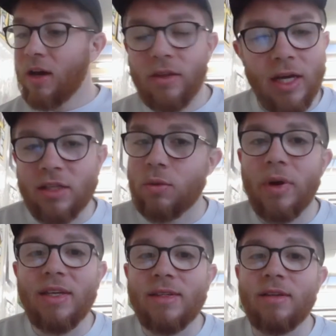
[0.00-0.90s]
That's a
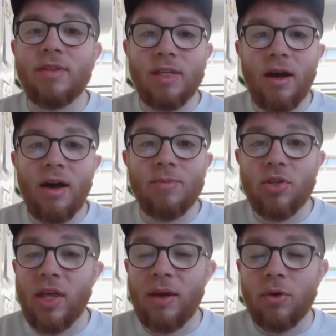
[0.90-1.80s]
waste of time.
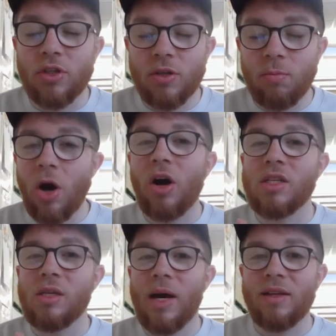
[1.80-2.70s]
So they were
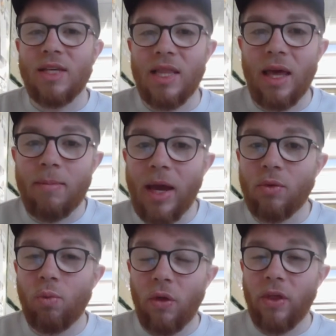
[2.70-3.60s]
smart about it and they made
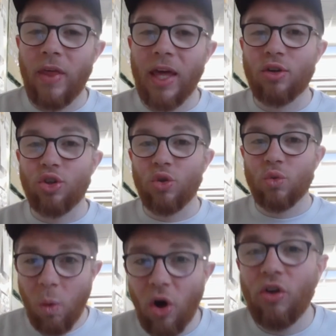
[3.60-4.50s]
one that they could use
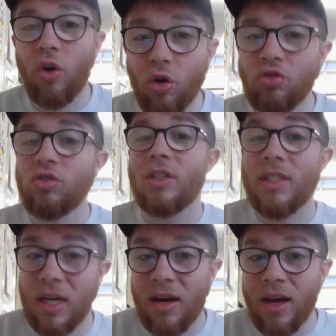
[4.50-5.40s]
100
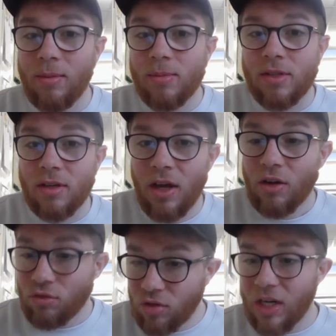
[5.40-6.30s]
times.
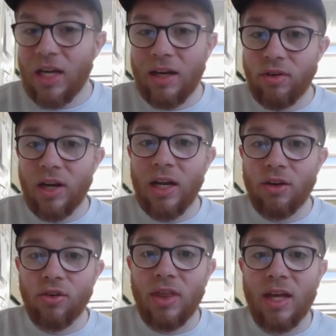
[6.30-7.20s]
Really, really
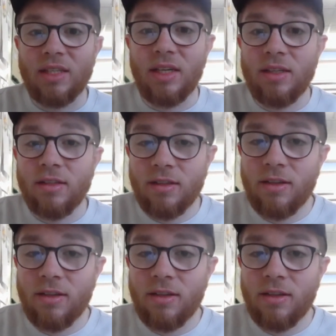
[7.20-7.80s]
good, that is.